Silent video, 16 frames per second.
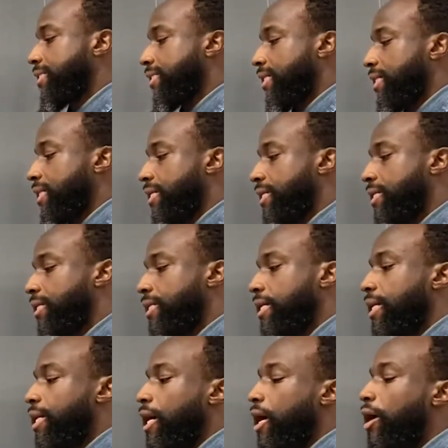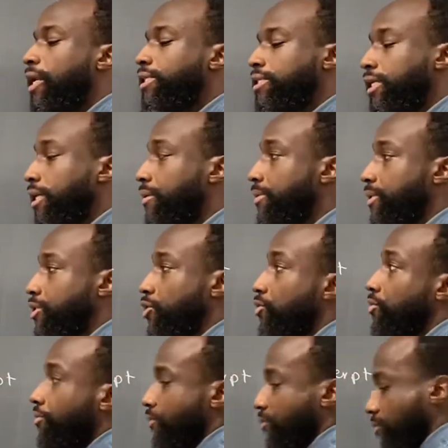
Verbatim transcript: uh, oh let's look at number two.